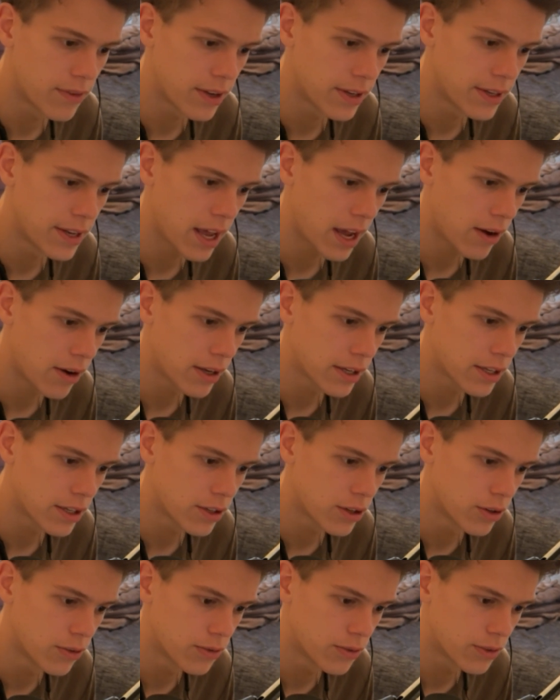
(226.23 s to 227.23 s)
and now I can
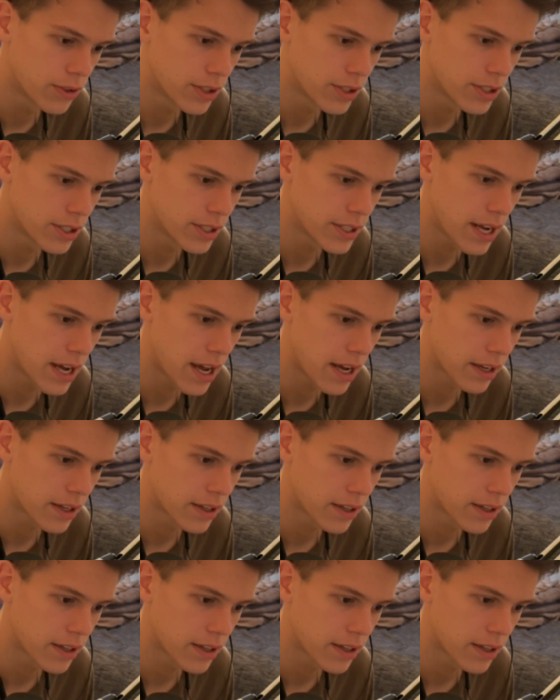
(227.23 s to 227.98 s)
go for this attack.